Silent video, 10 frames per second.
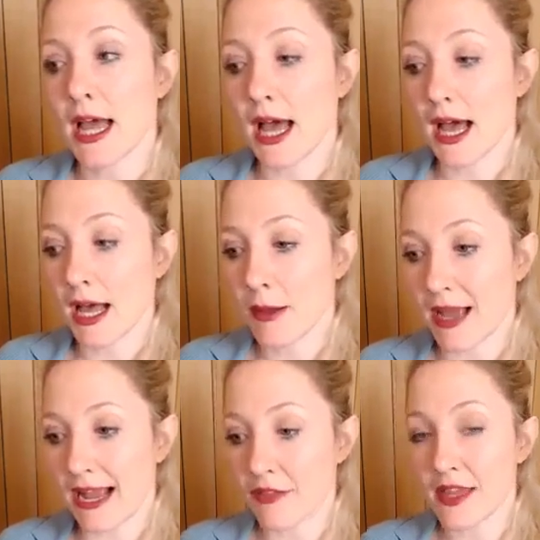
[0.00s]

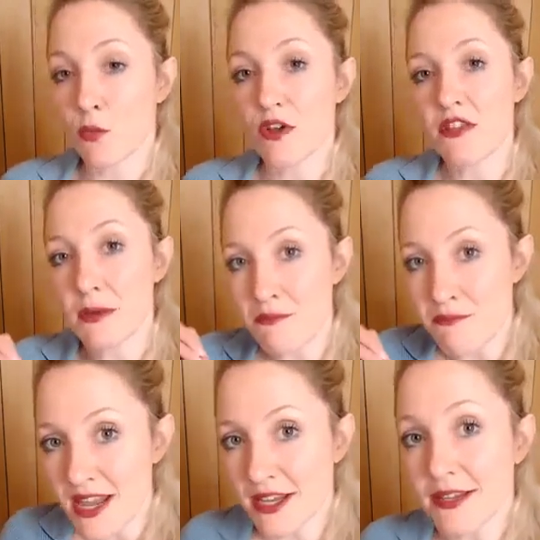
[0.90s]
and then within
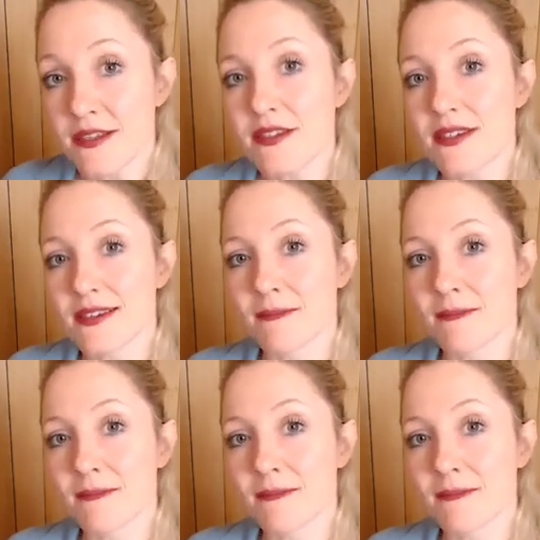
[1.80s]
minutes,